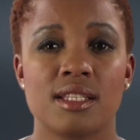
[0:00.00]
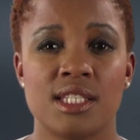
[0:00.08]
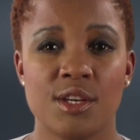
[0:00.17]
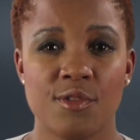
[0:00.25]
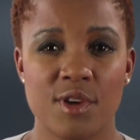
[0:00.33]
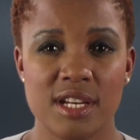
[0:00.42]

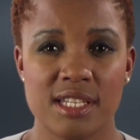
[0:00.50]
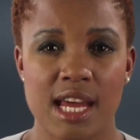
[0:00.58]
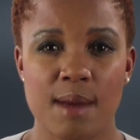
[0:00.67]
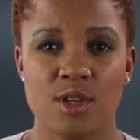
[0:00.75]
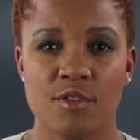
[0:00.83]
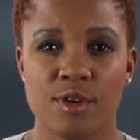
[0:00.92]
Different
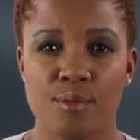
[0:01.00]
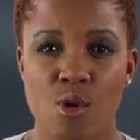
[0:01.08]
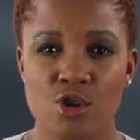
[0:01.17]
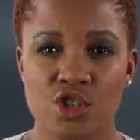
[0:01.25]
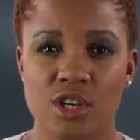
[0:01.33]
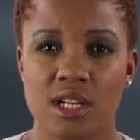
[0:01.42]
types of
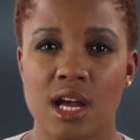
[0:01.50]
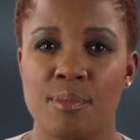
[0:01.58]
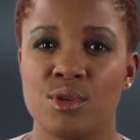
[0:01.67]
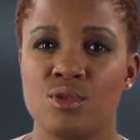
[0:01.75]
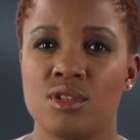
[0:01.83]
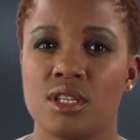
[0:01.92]
emotional
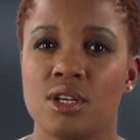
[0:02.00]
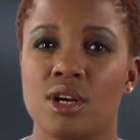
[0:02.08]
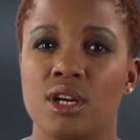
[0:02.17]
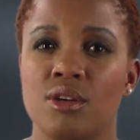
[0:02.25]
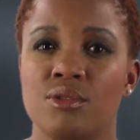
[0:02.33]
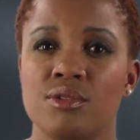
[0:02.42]
abuse
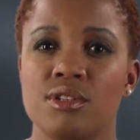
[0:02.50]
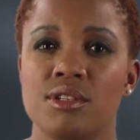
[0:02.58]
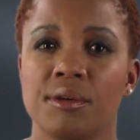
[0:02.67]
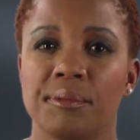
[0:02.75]
include